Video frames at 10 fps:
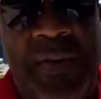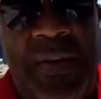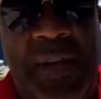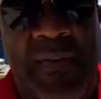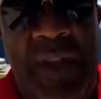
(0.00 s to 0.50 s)

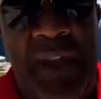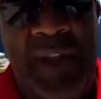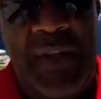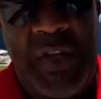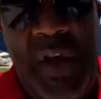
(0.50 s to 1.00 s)
giving
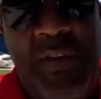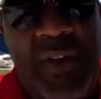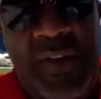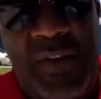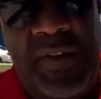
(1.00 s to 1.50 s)
and
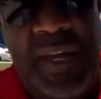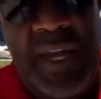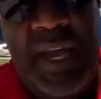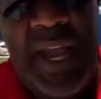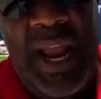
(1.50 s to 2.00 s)
service.
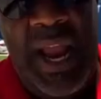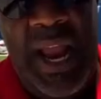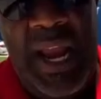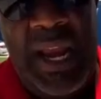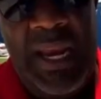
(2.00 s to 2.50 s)

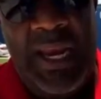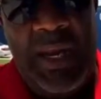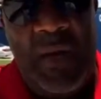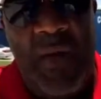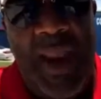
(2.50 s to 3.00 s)
And
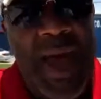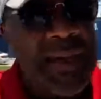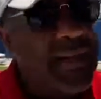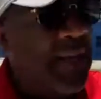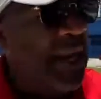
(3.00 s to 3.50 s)
quite
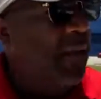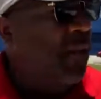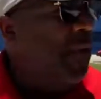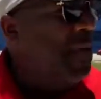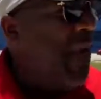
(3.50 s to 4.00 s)
honestly,
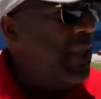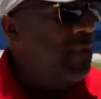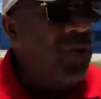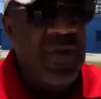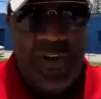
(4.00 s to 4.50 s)
when we made the
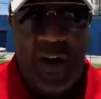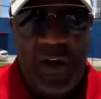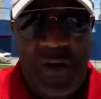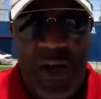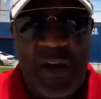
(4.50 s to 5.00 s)
move here in
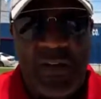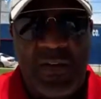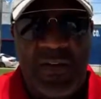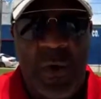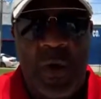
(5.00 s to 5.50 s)

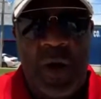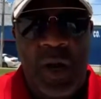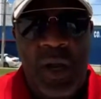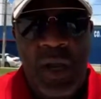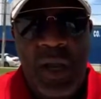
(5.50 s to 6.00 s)
2004,
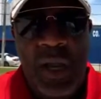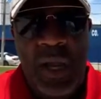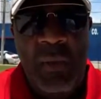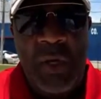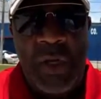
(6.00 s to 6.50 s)

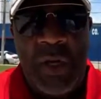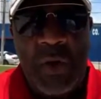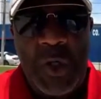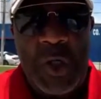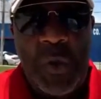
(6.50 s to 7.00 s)
it was so
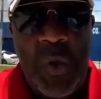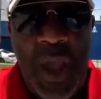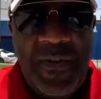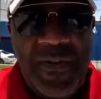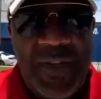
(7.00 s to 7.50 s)

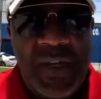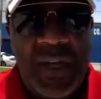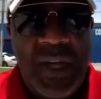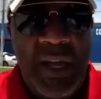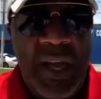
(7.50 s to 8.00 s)
swift,
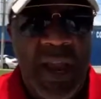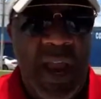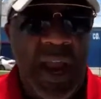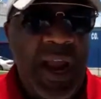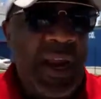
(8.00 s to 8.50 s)

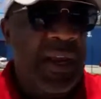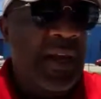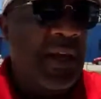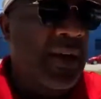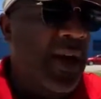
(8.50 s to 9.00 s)
and
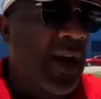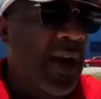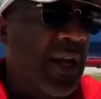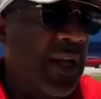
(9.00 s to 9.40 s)
our kids